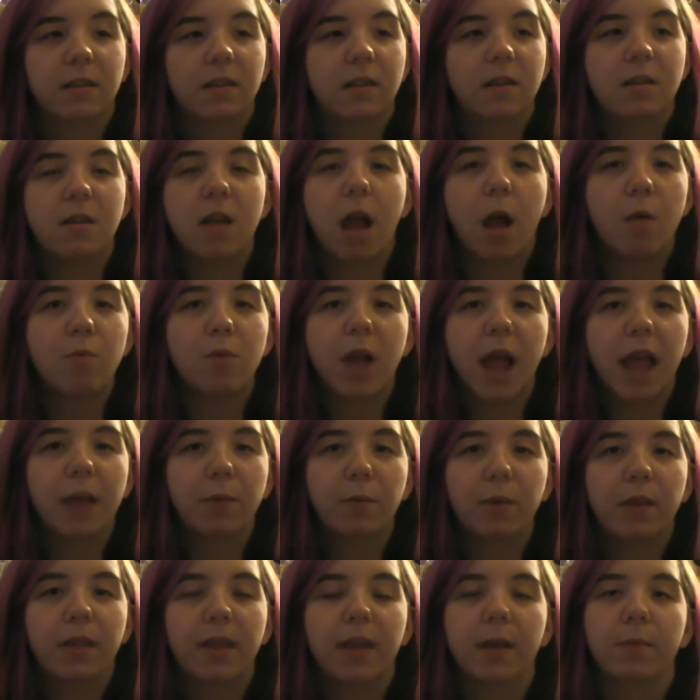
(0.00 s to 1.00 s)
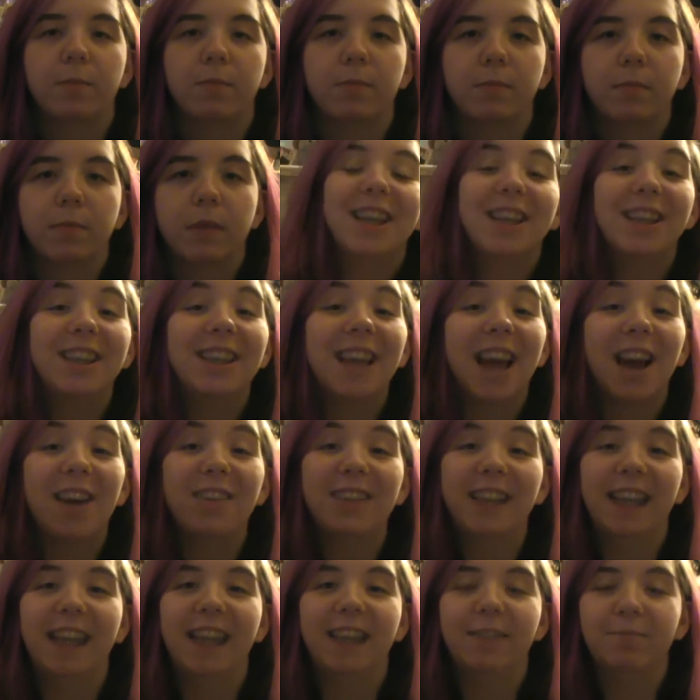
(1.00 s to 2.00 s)
not right with him.
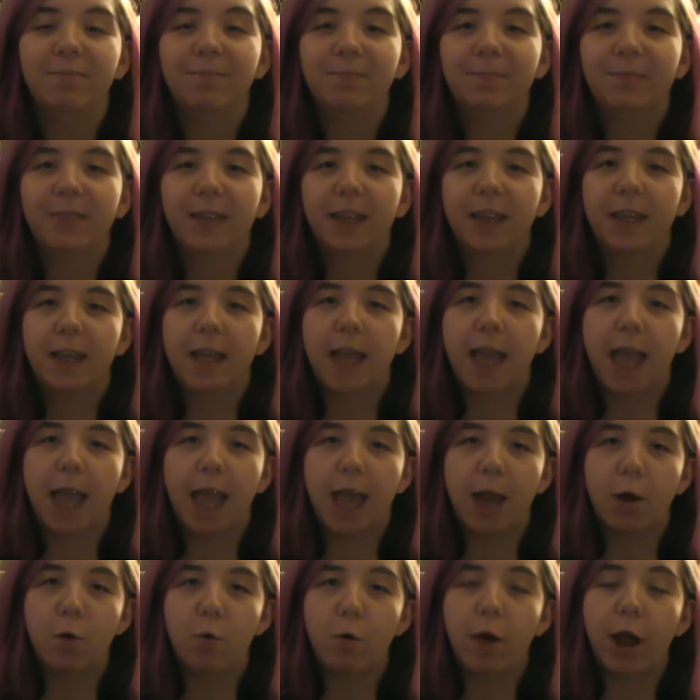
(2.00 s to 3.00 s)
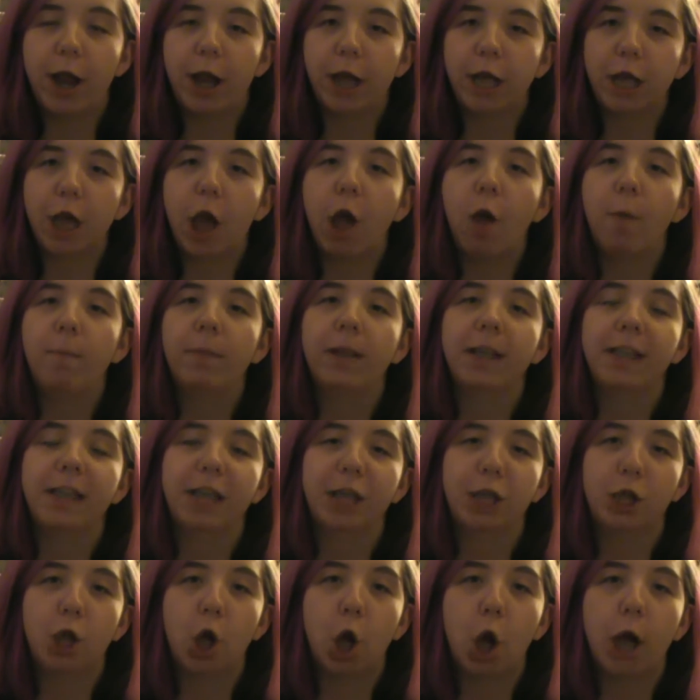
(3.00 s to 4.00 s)
Tony, I don't want to go,
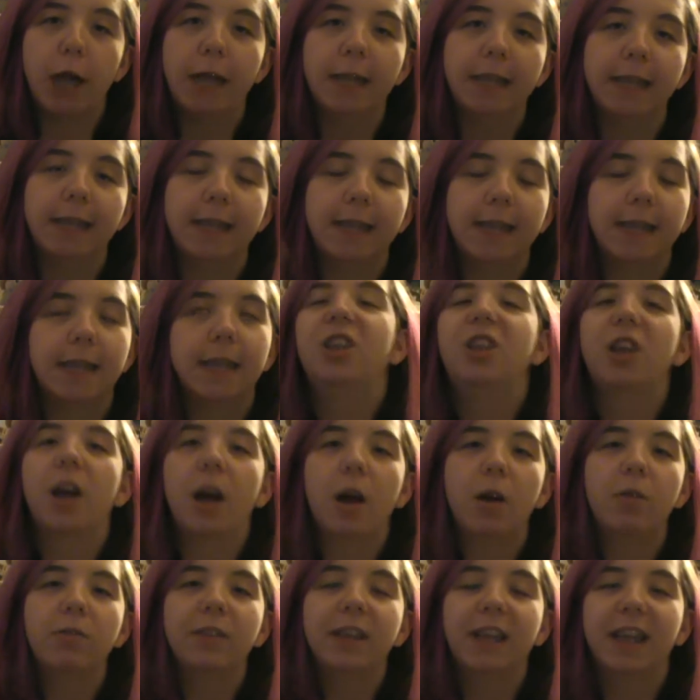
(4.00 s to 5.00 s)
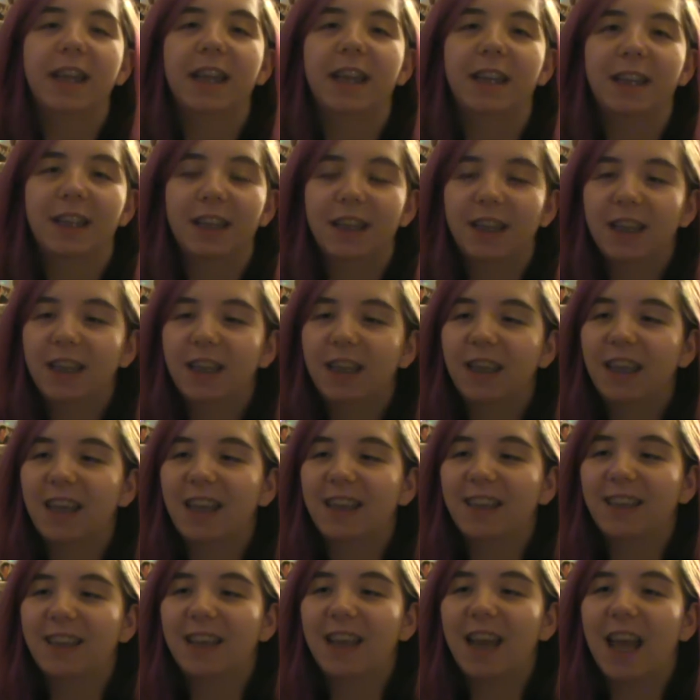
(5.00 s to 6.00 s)
Mrs. Torrance. Tony
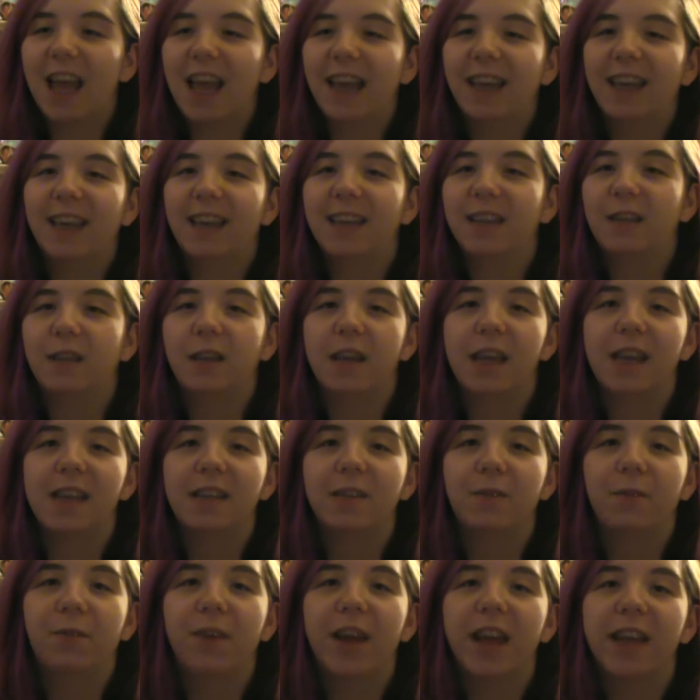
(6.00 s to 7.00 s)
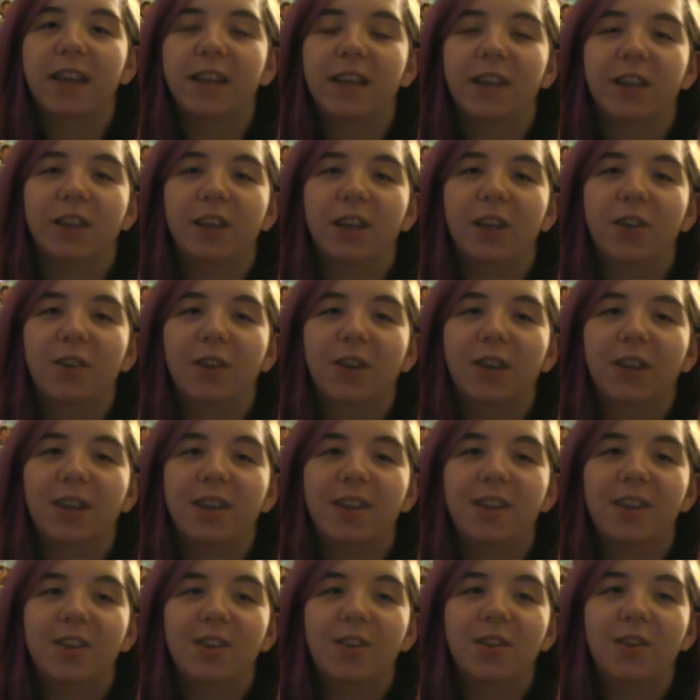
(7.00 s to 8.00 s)
is like his friend, or you
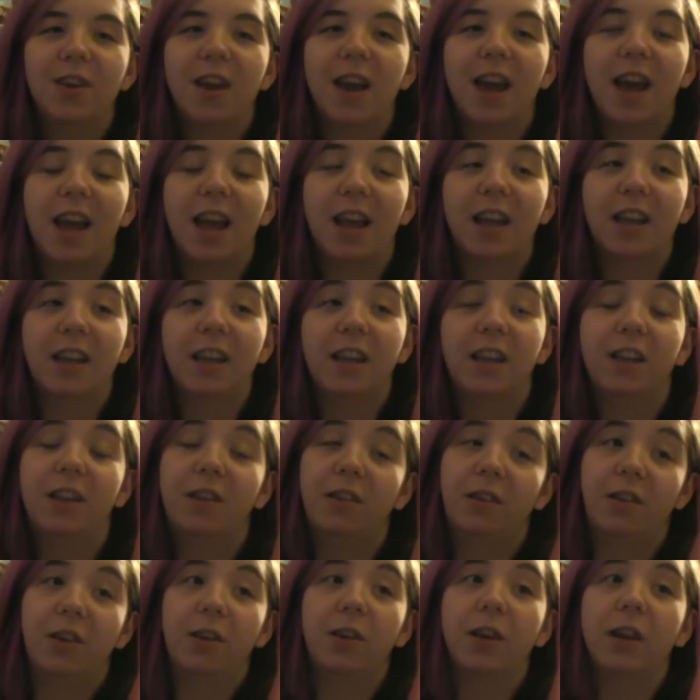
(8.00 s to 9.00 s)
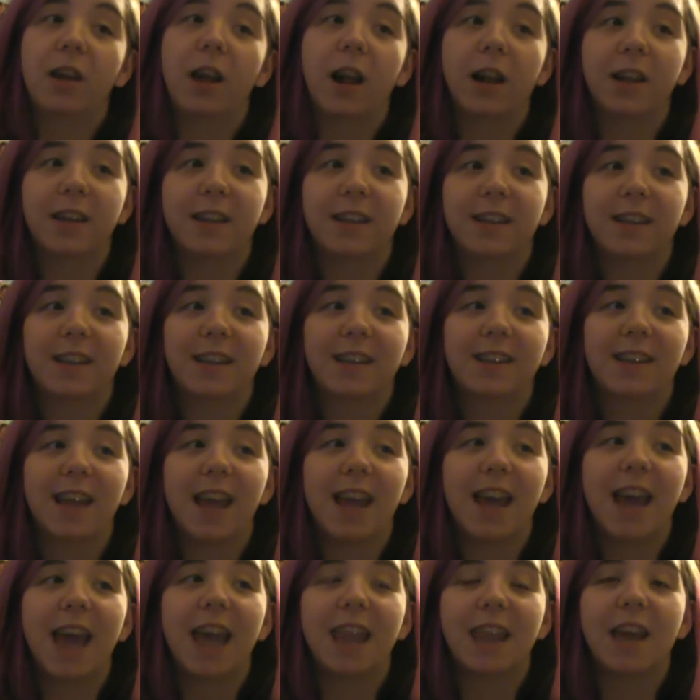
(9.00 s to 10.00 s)
could honestly
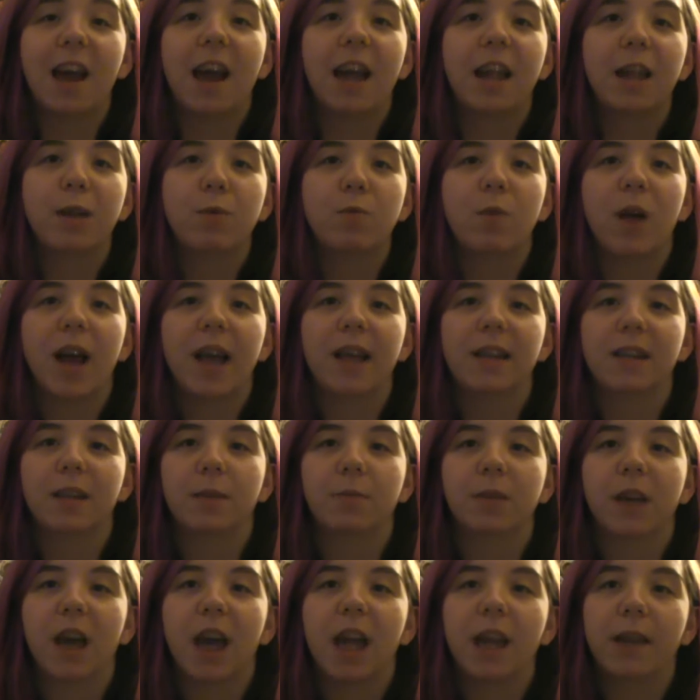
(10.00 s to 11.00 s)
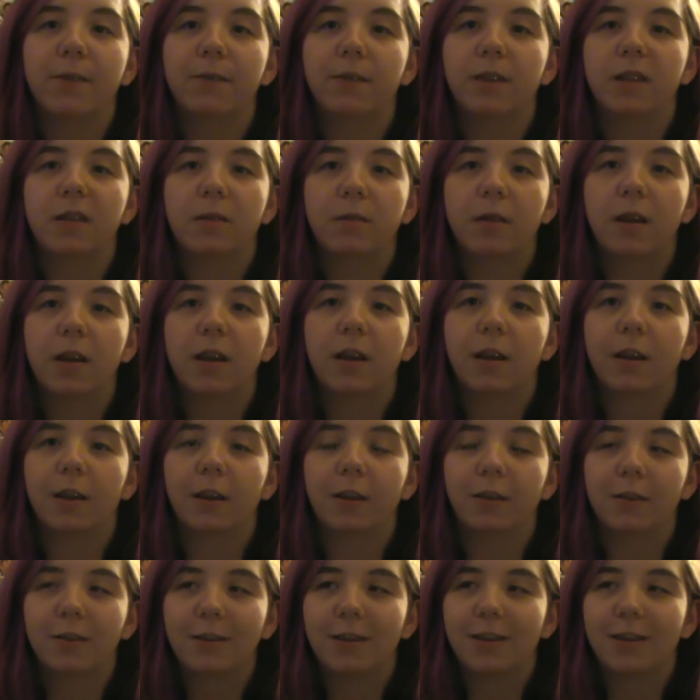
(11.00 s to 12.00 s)
say I thought it was some kind of a